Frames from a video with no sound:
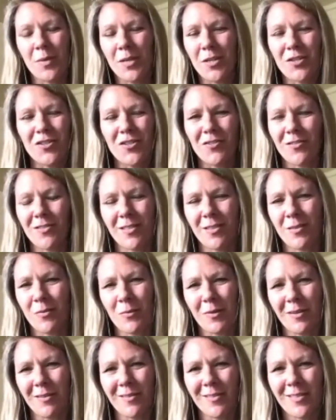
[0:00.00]
pictures and the
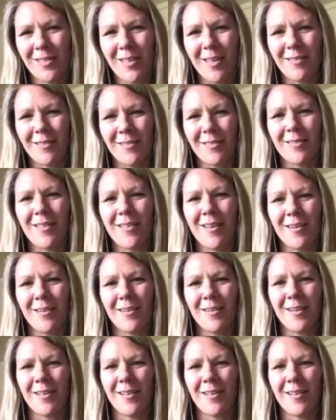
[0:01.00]
words that are there.